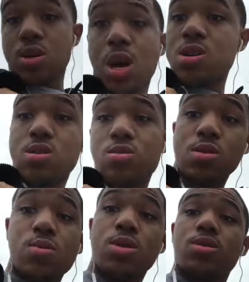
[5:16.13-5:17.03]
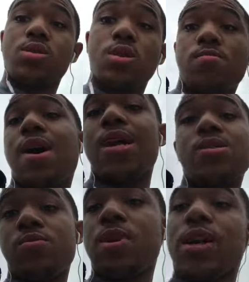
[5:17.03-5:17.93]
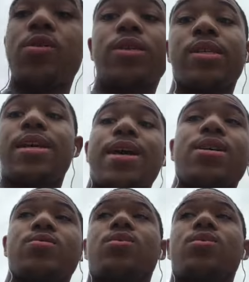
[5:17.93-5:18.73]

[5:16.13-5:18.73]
I didn't know who that was. But I knew I knew what the dance